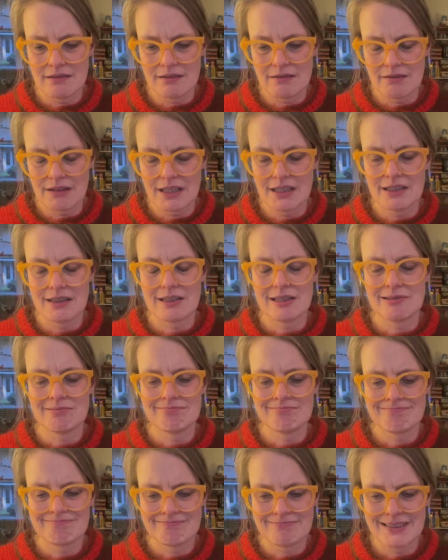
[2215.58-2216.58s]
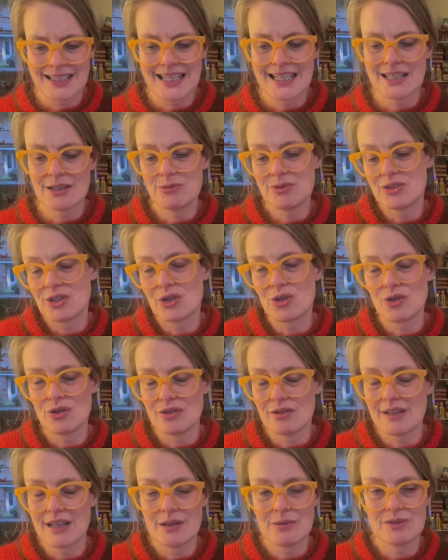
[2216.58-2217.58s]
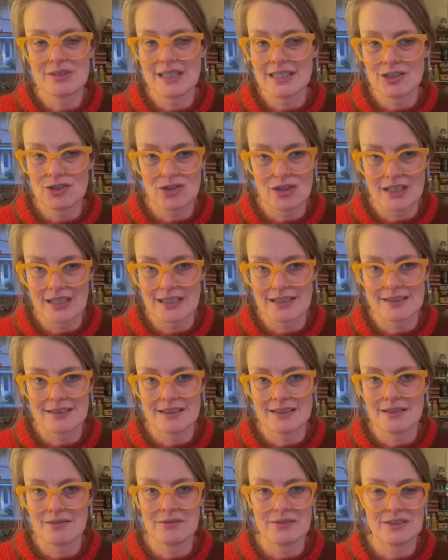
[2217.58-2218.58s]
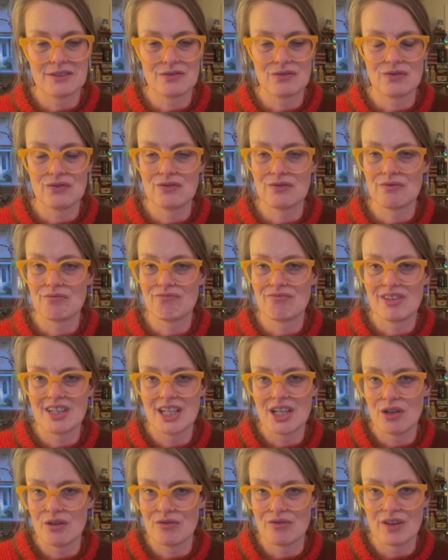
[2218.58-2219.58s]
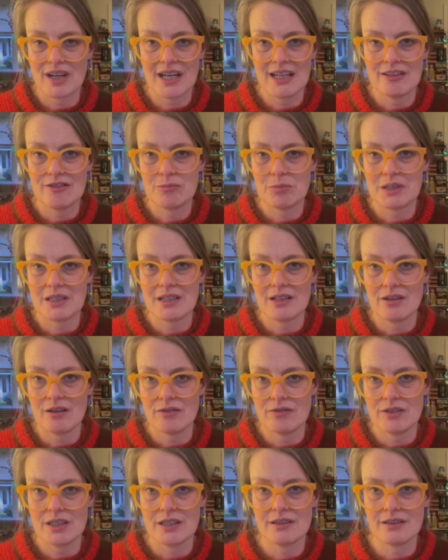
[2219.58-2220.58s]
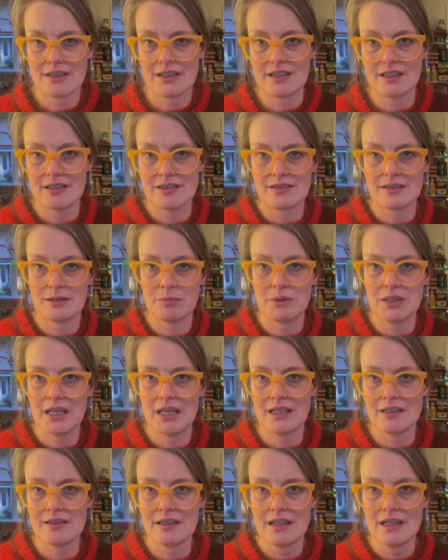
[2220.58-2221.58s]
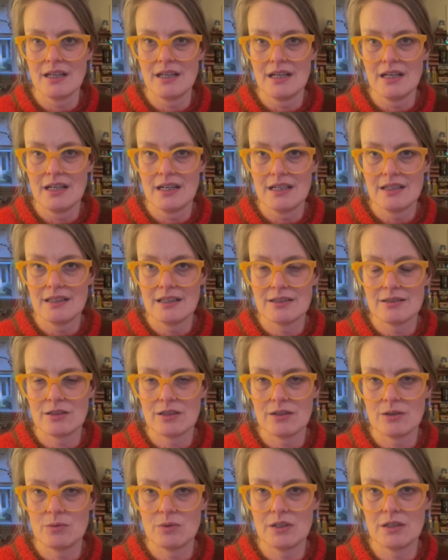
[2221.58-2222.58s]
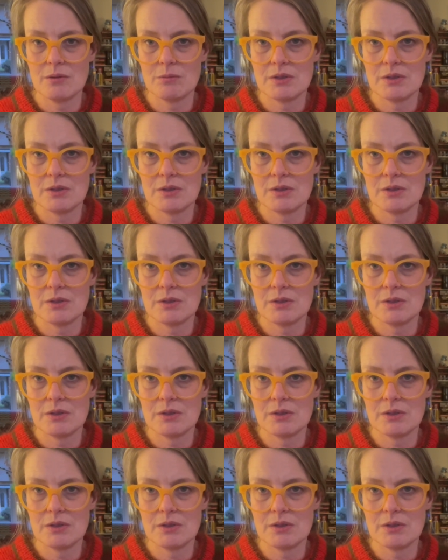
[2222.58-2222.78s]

like. It was interesting. It was 3 out of 5, but didn't love it. Look at the sleepyhead. This other one up